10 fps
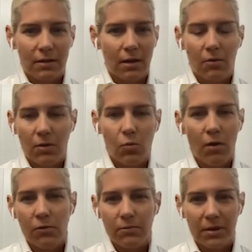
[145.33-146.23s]
and
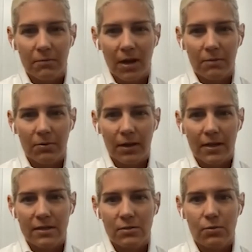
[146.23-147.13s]
what would be my
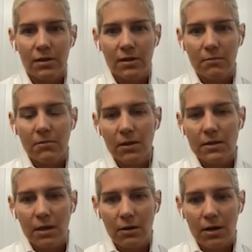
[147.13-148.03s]
place within the
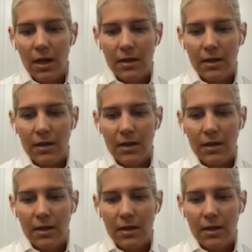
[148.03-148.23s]
military.